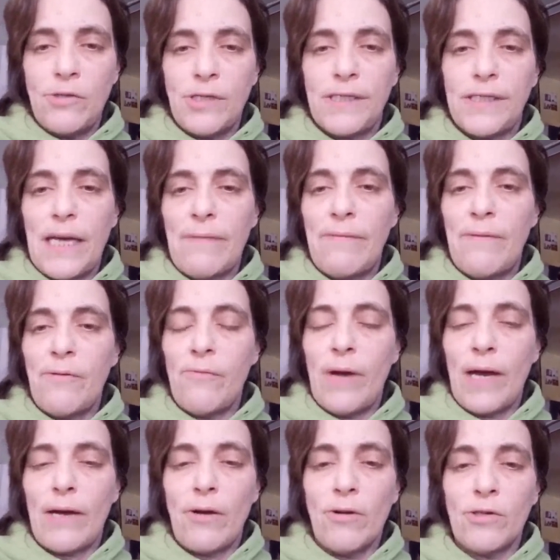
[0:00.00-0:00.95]
to set the
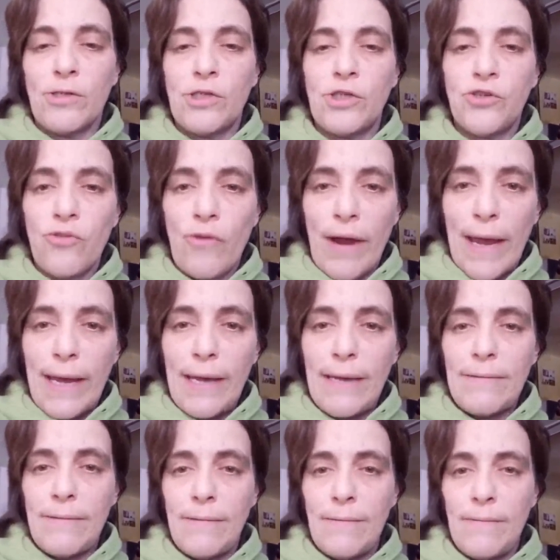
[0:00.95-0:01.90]
record
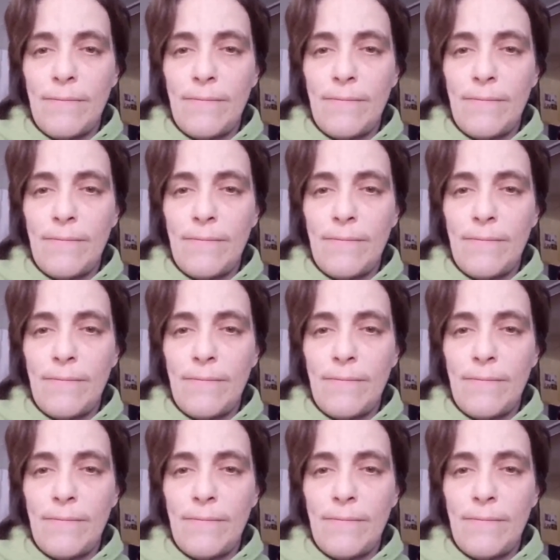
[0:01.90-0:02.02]
straight.